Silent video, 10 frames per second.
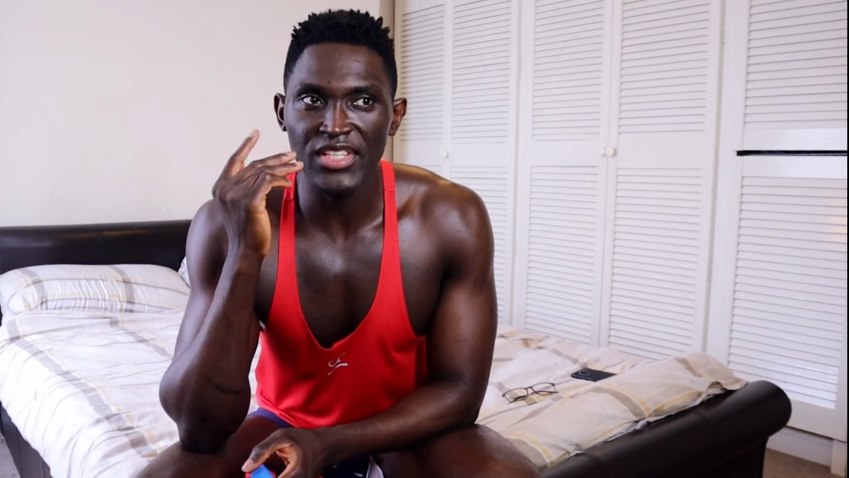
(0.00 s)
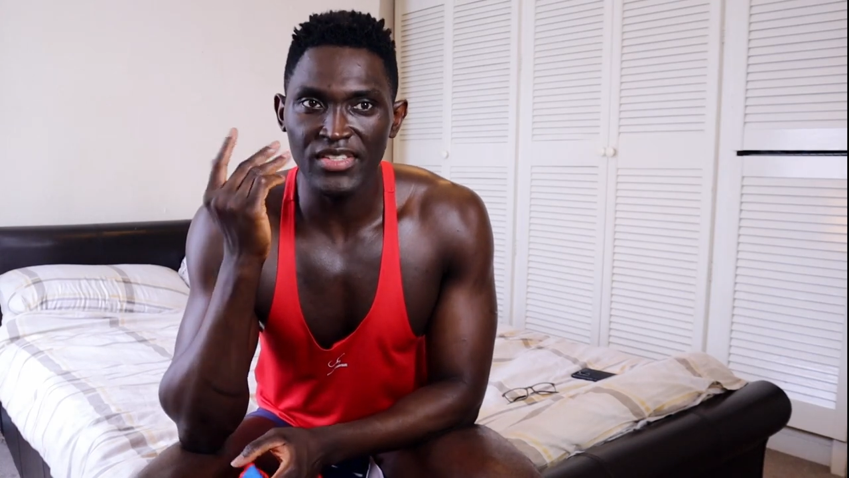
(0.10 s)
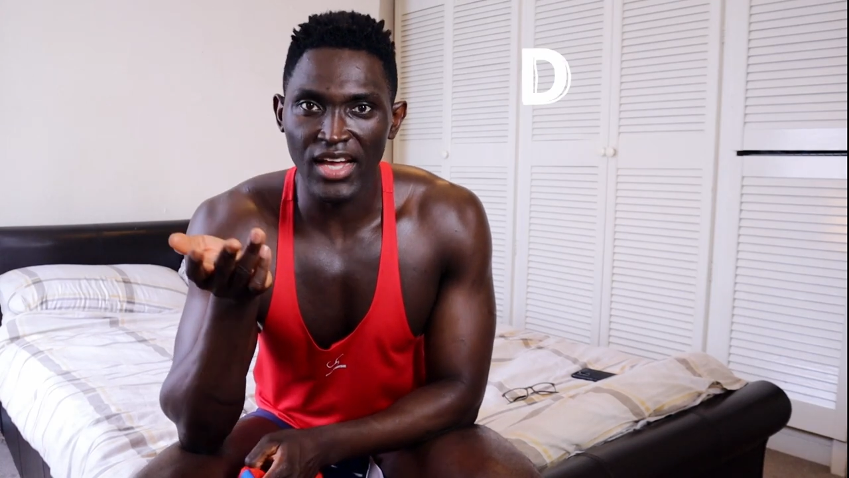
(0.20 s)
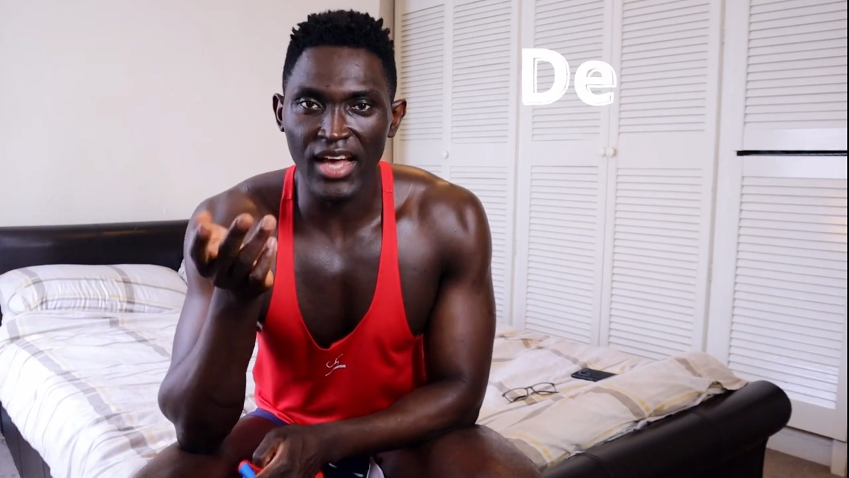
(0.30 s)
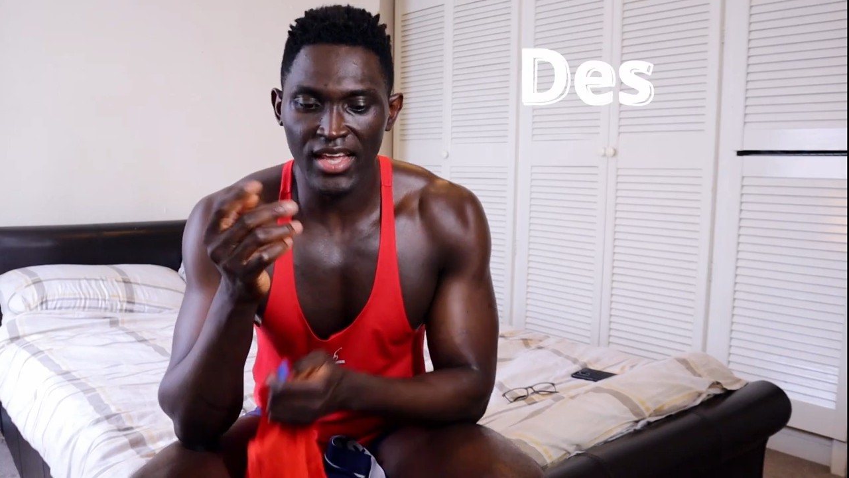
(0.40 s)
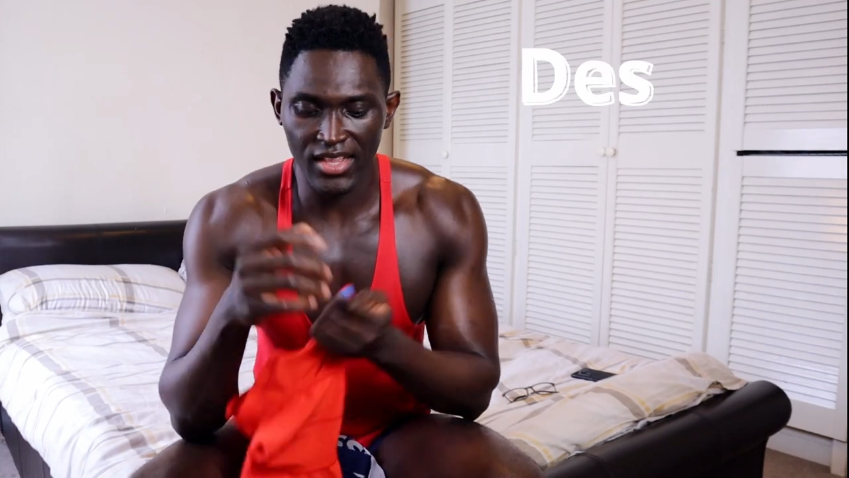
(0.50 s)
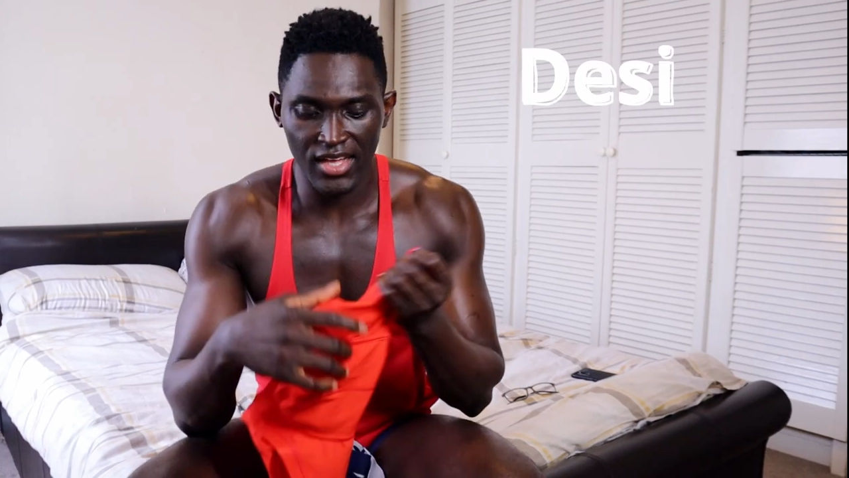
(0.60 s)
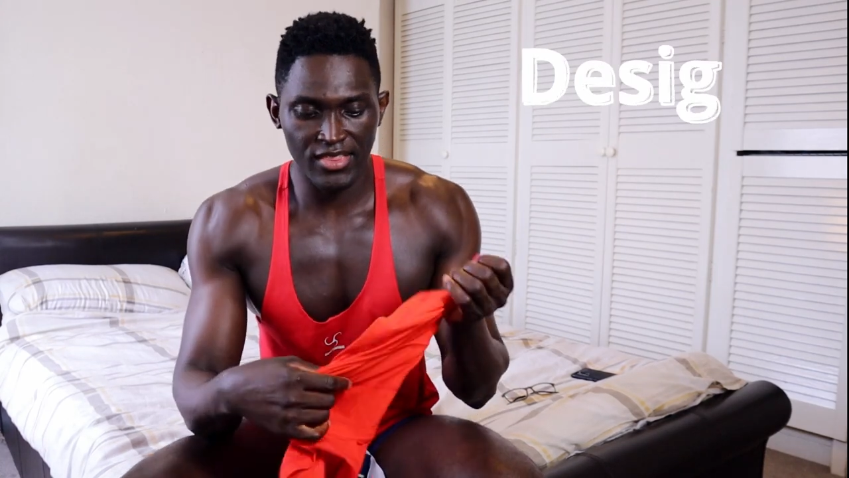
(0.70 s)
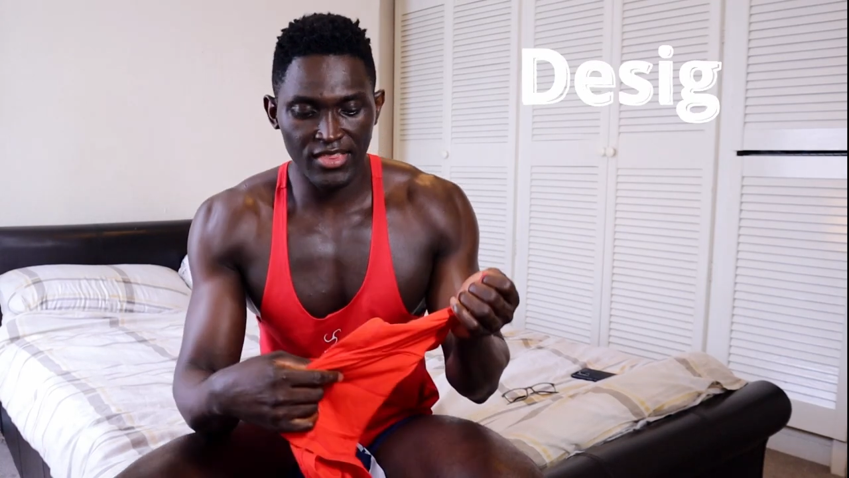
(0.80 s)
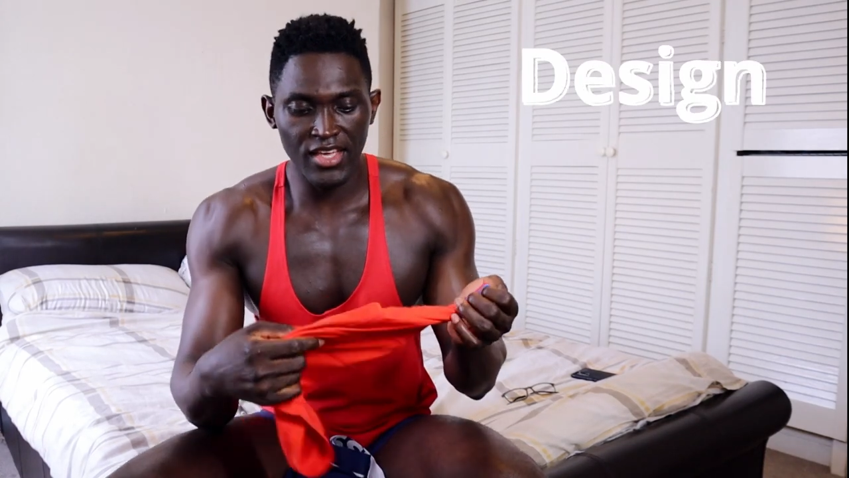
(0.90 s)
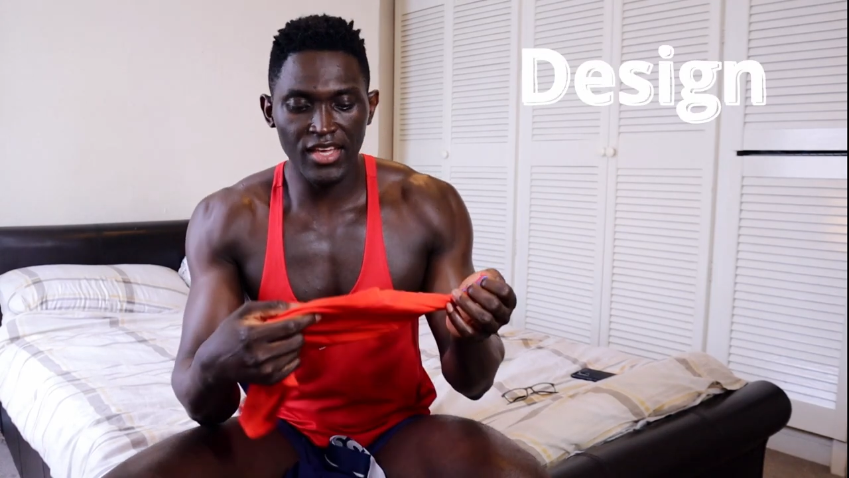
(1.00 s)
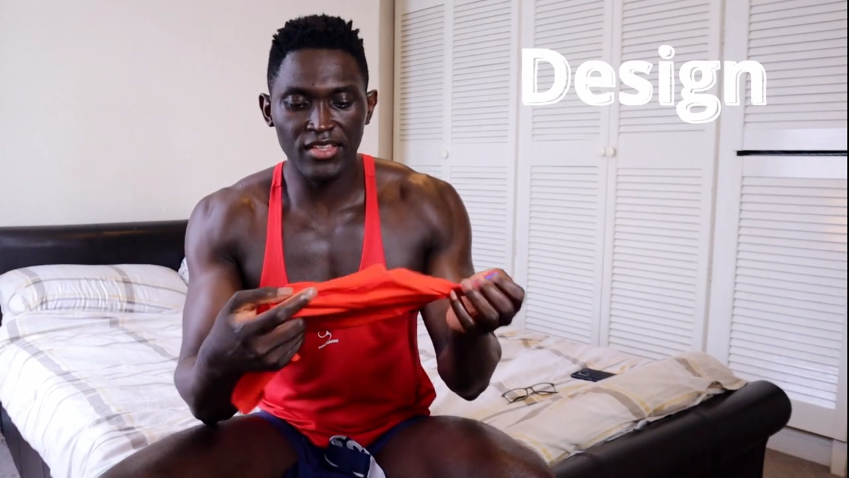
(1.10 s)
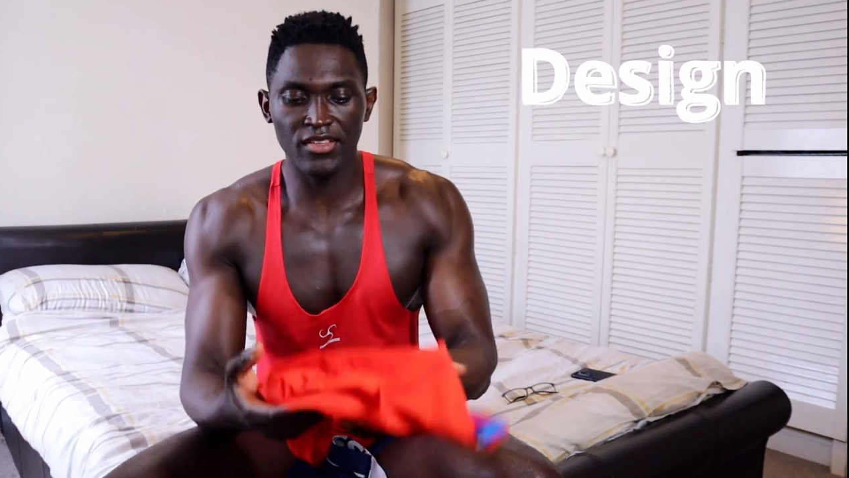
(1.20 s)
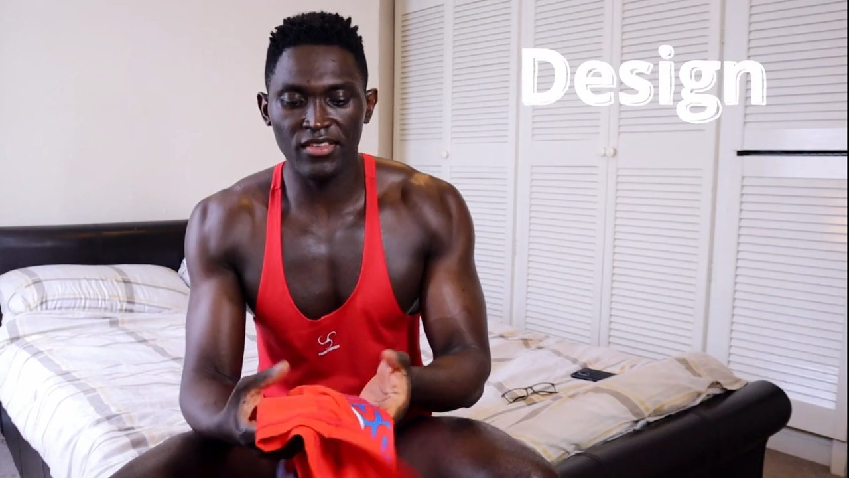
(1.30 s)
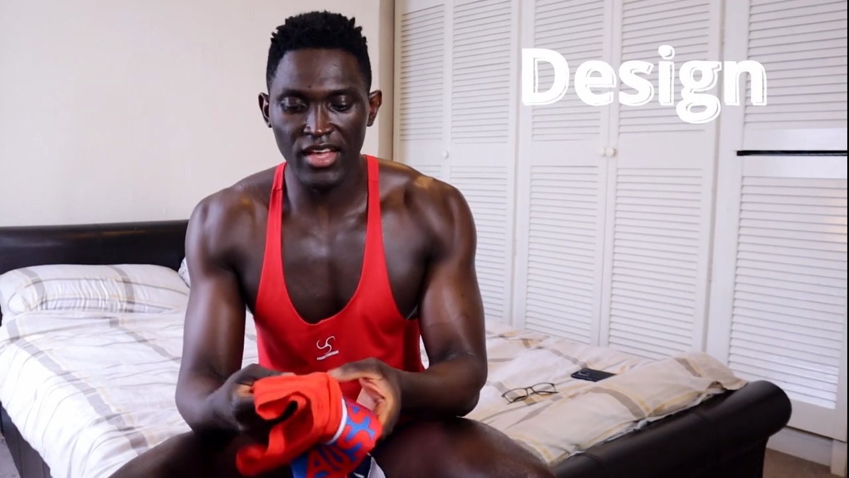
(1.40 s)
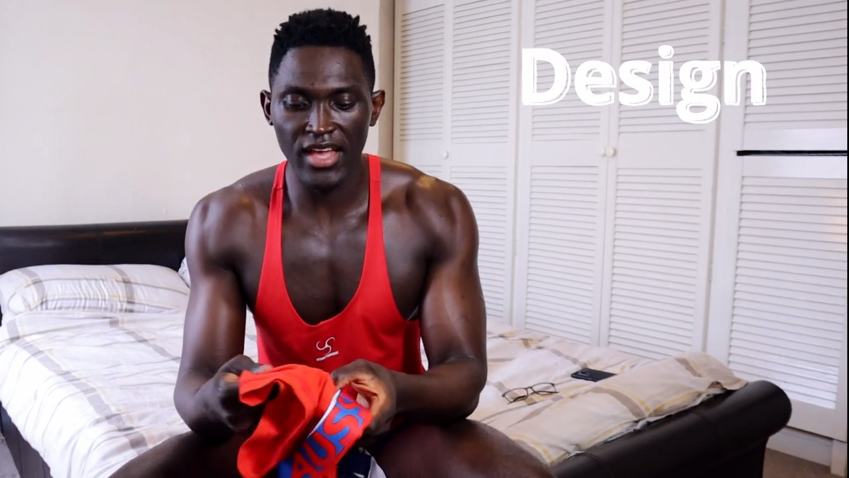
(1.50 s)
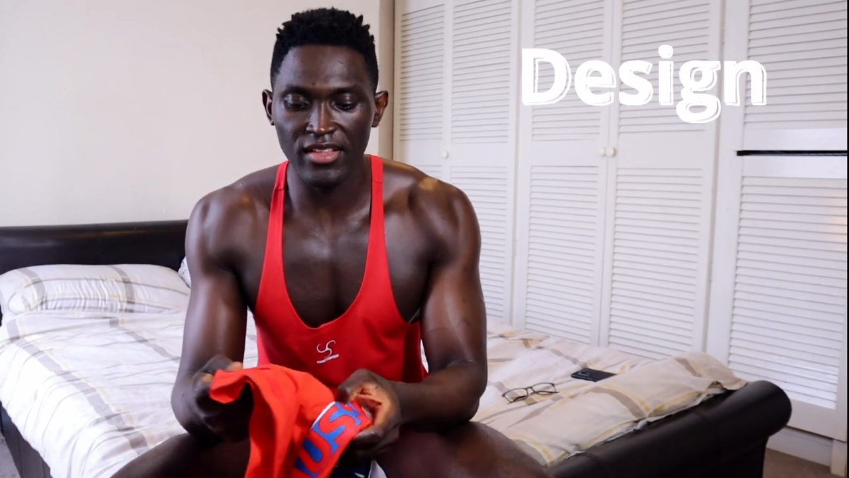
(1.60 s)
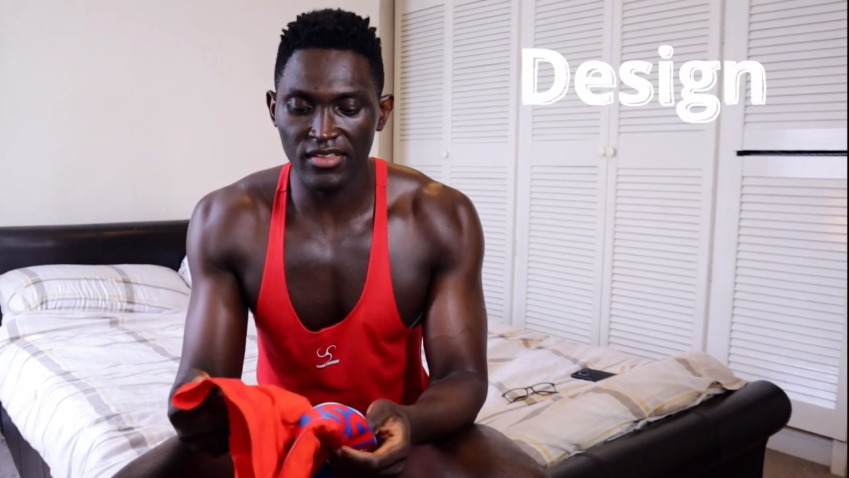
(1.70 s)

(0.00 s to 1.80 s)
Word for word: design I think the design